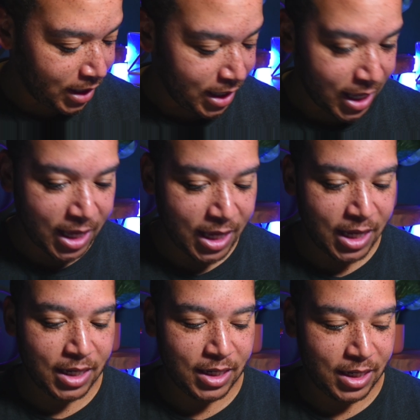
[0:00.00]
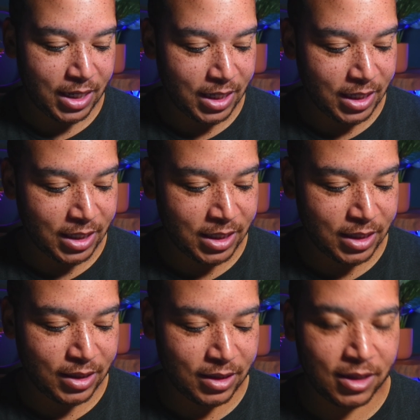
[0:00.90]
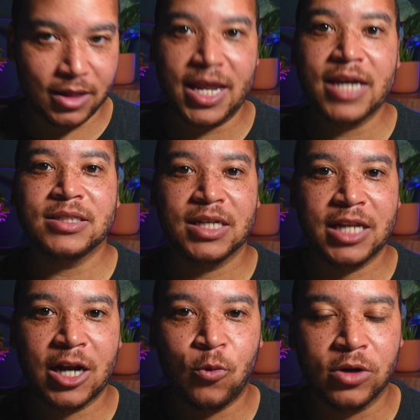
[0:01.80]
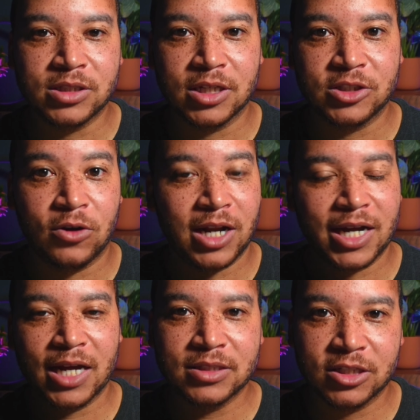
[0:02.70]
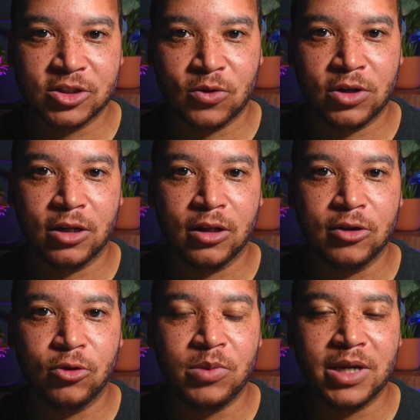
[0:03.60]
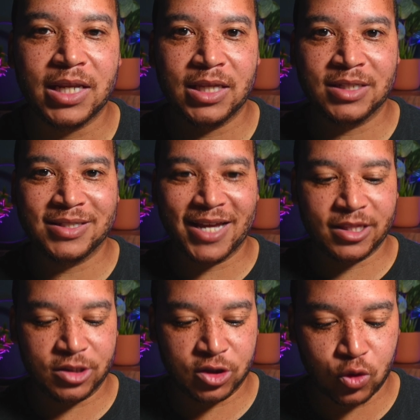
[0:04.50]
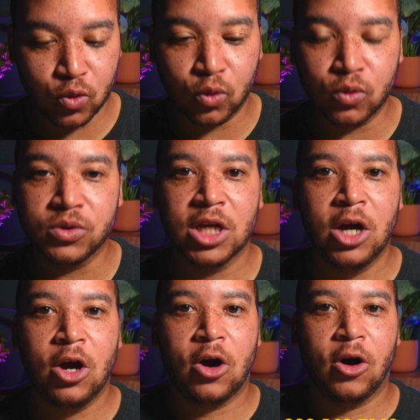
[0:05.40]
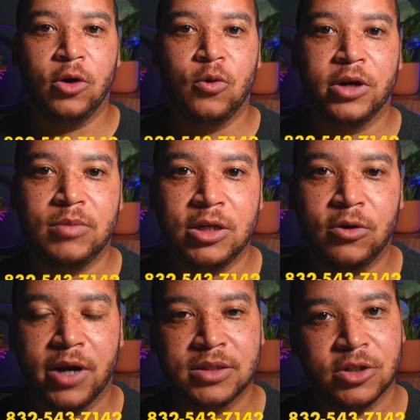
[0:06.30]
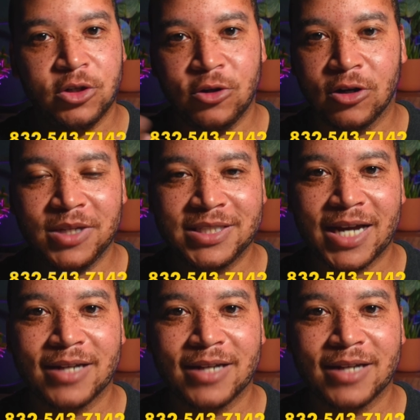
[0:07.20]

And the the next thing that I want to touch on, I kind of touched on it a little bit, is that the schools are going to be great. So you're going to be tied to